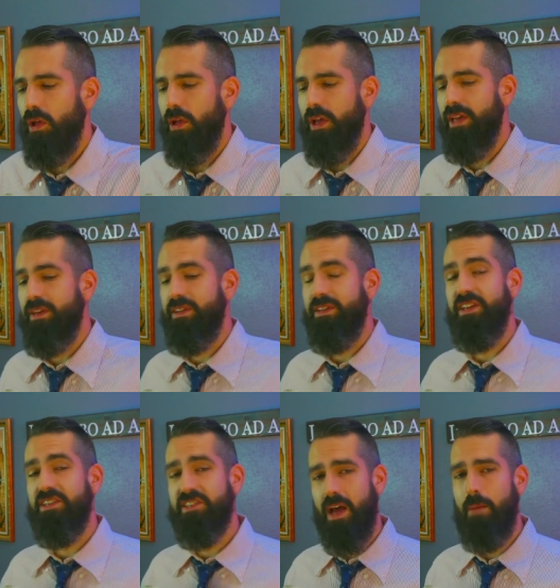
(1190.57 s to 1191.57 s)
in
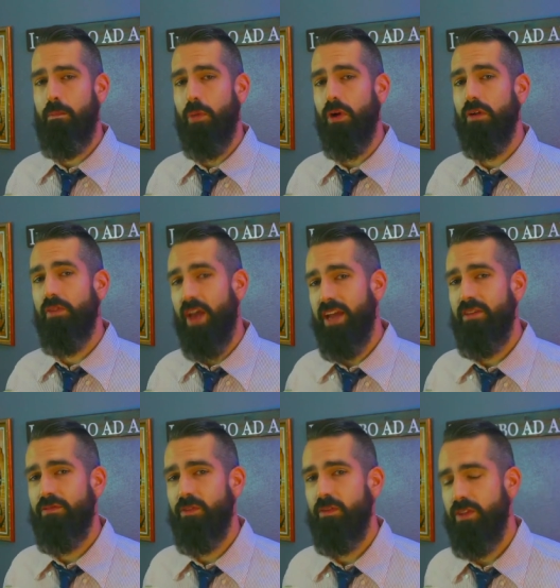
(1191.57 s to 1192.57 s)
December of
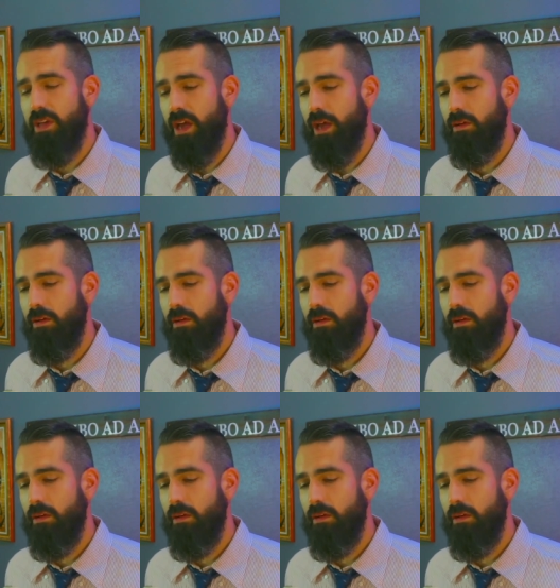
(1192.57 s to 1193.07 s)
858